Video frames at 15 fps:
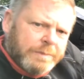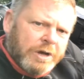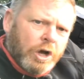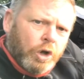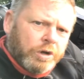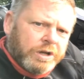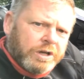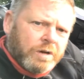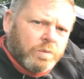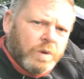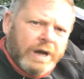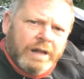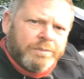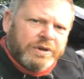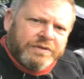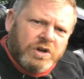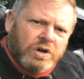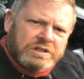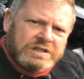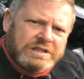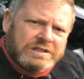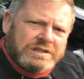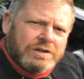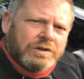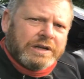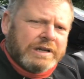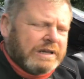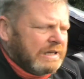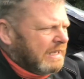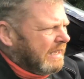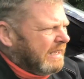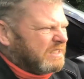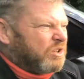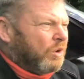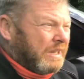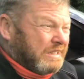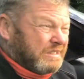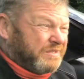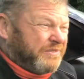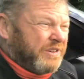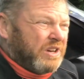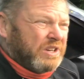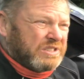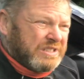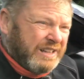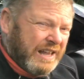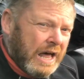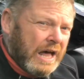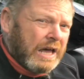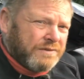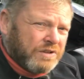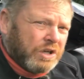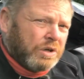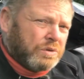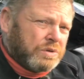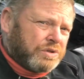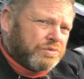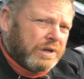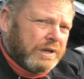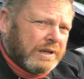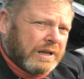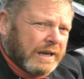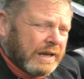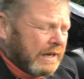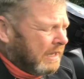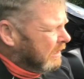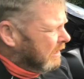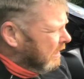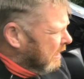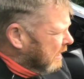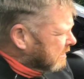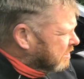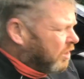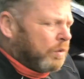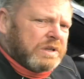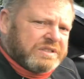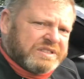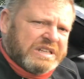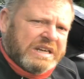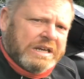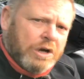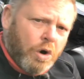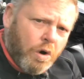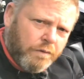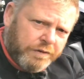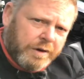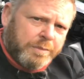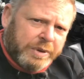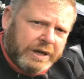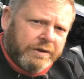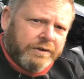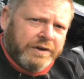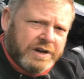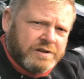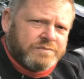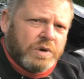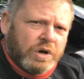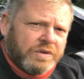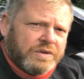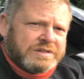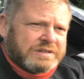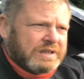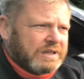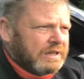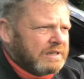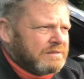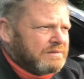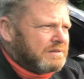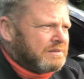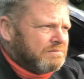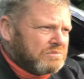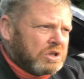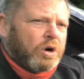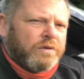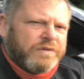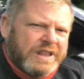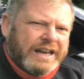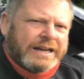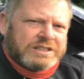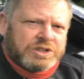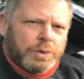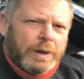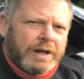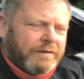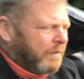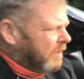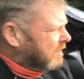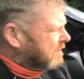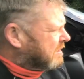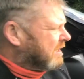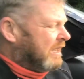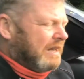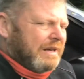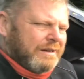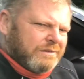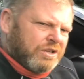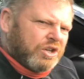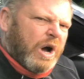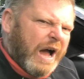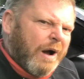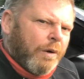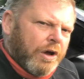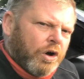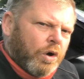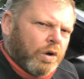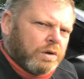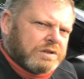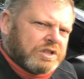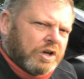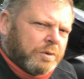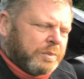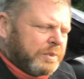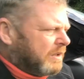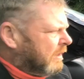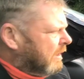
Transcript: to be holding up well, but of course it's only its first live use really. So we'll see over a period of months, and over the next 12 months, how it holds up.